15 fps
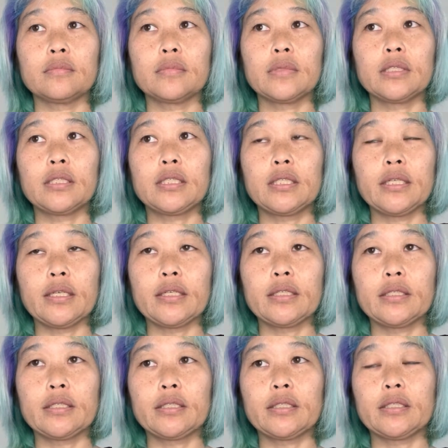
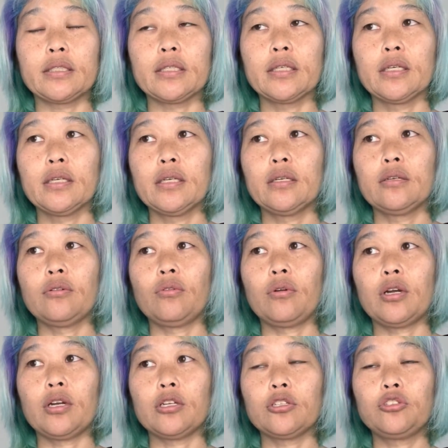6
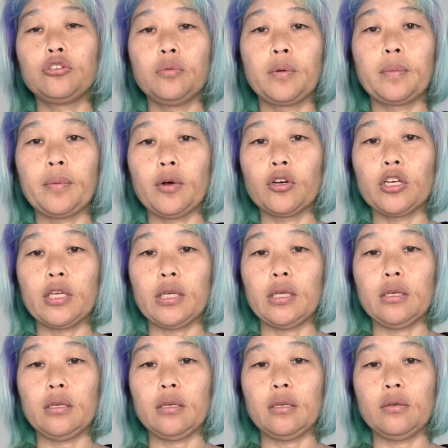or super
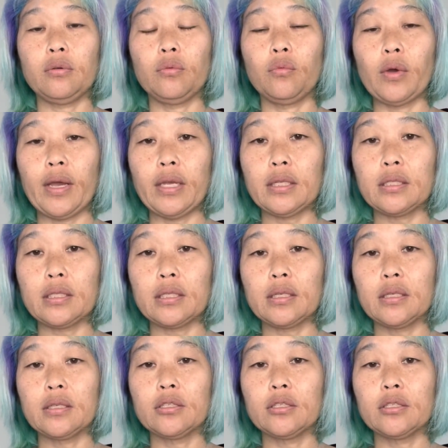bulky weight.